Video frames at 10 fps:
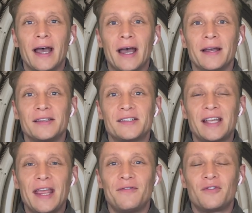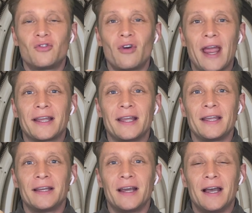safe
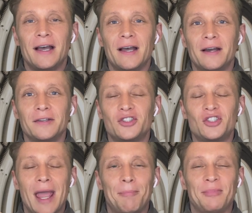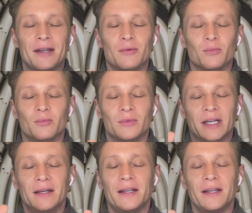cracking champion, yeah.